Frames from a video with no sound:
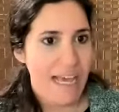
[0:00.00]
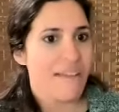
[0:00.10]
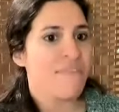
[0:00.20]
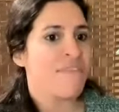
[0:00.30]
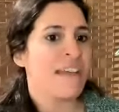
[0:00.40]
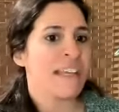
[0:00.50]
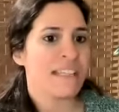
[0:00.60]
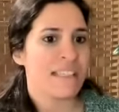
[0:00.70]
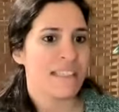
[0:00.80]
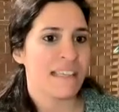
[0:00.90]

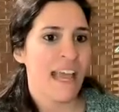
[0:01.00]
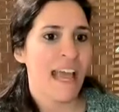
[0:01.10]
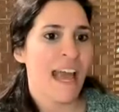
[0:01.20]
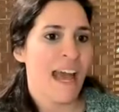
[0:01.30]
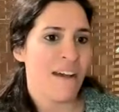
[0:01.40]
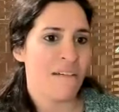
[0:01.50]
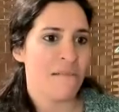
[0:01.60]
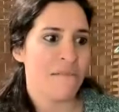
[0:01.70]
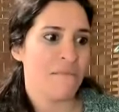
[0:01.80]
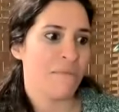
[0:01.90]
affects
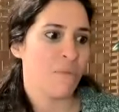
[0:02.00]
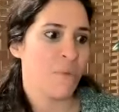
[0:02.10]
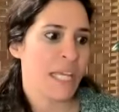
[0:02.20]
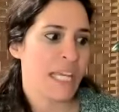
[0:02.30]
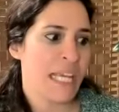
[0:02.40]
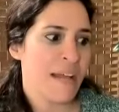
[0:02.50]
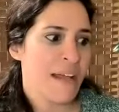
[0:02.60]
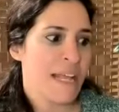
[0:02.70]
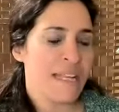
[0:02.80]
how we